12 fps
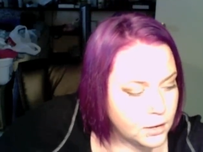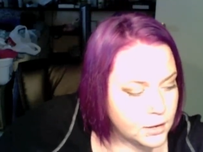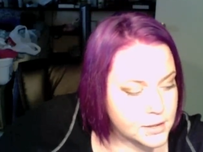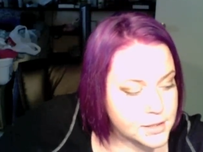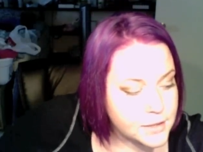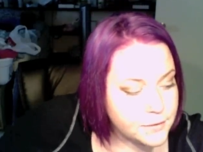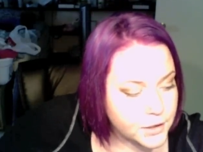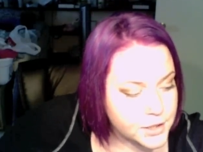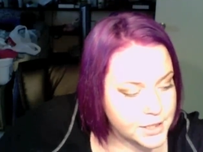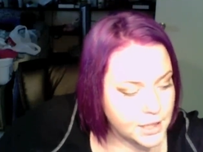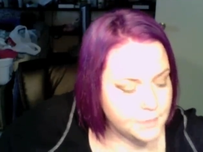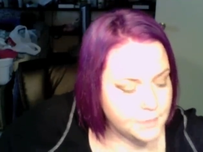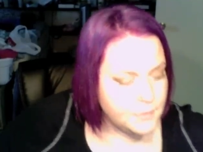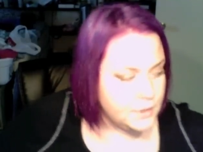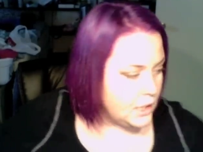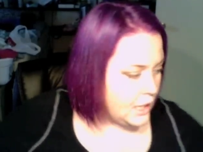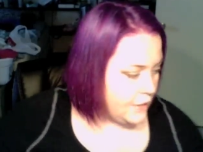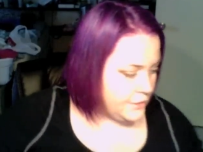It's the first time
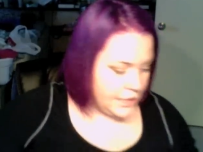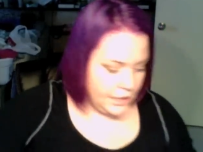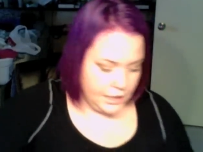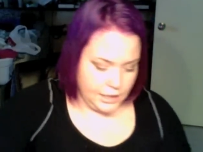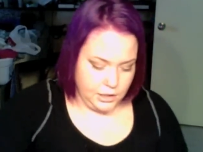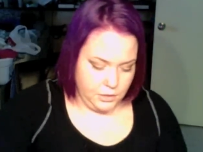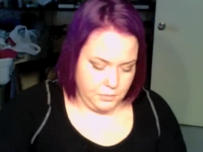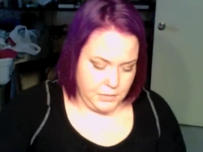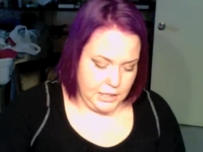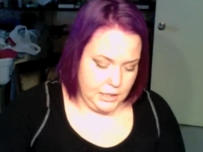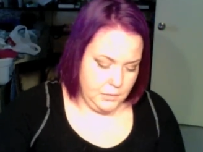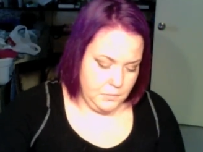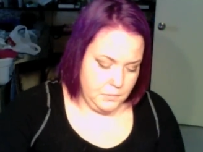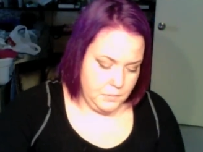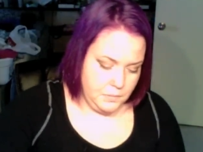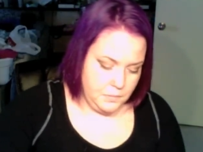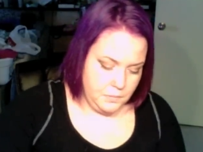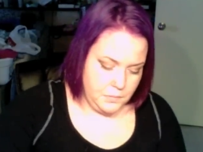I was getting a new medium,
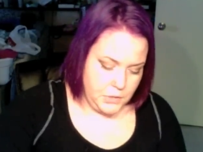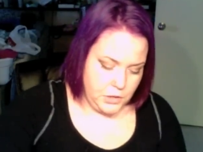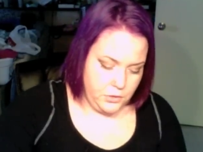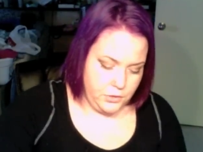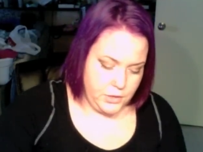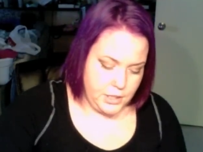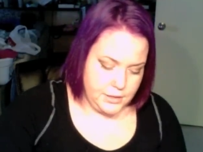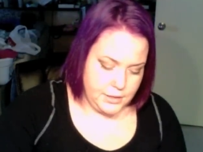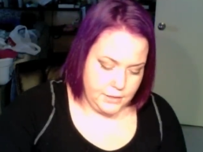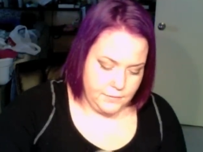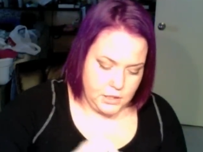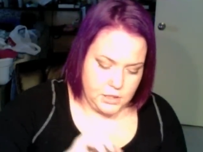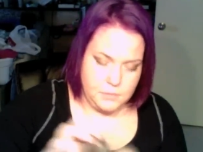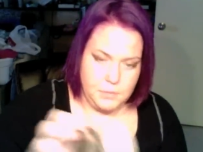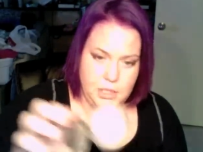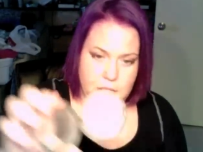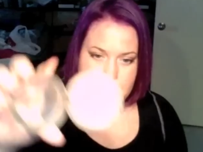mineralized skin finish and medium,